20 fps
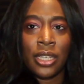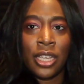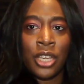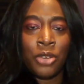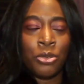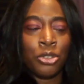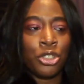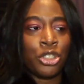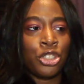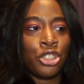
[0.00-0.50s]

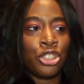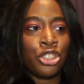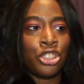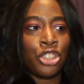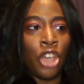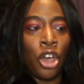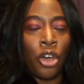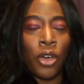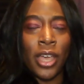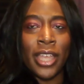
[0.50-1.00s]
It was
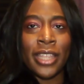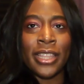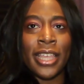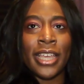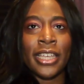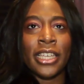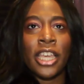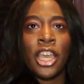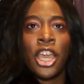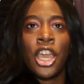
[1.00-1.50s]
so, and
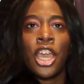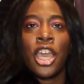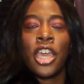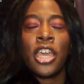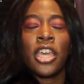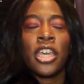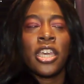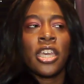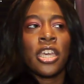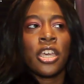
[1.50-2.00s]
like,
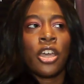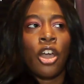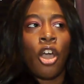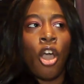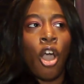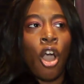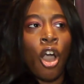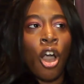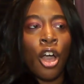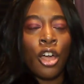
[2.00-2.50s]

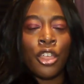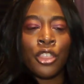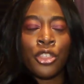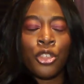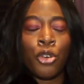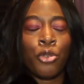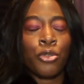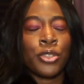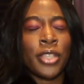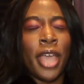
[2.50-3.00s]
all
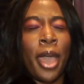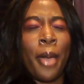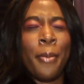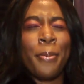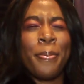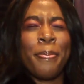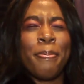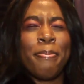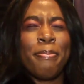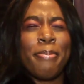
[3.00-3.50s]
those
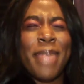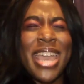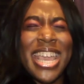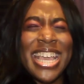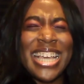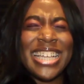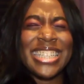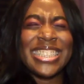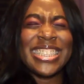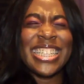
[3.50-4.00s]

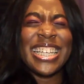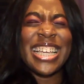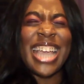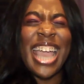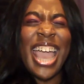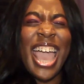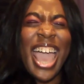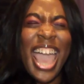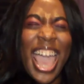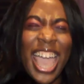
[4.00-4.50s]
amazing
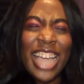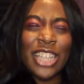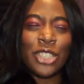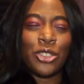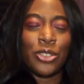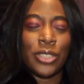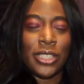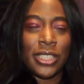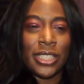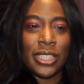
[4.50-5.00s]

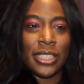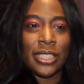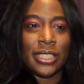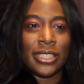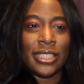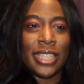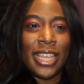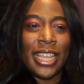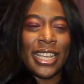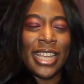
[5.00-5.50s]

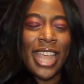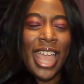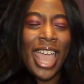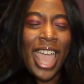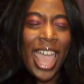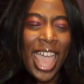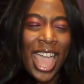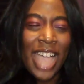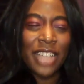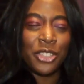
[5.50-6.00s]
actresses
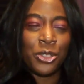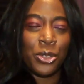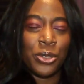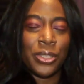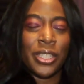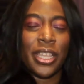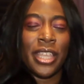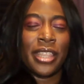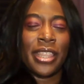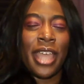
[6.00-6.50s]
and
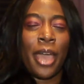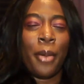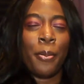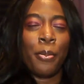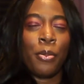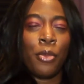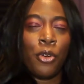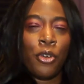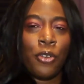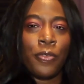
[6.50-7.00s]
actors in that
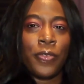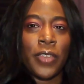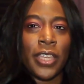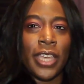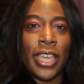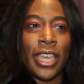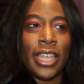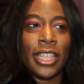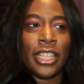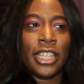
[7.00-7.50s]

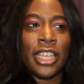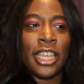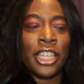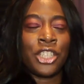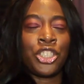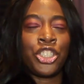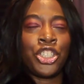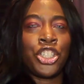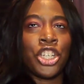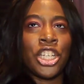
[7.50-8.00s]
movie,
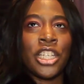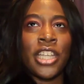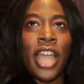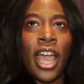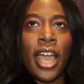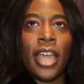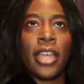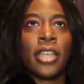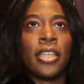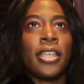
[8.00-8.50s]
it should
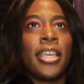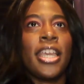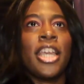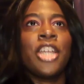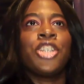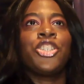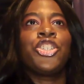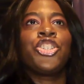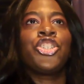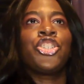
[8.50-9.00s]
not
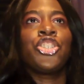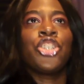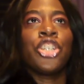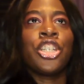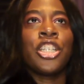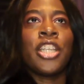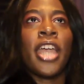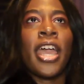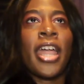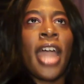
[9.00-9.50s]

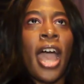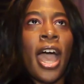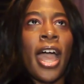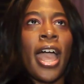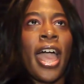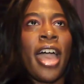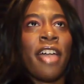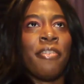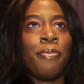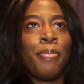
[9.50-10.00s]

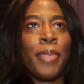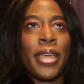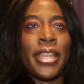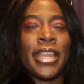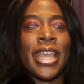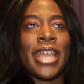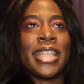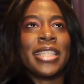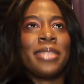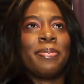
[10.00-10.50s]
have
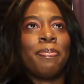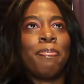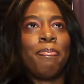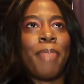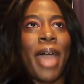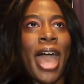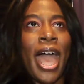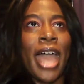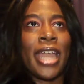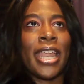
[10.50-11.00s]
been as
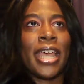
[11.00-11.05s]
bad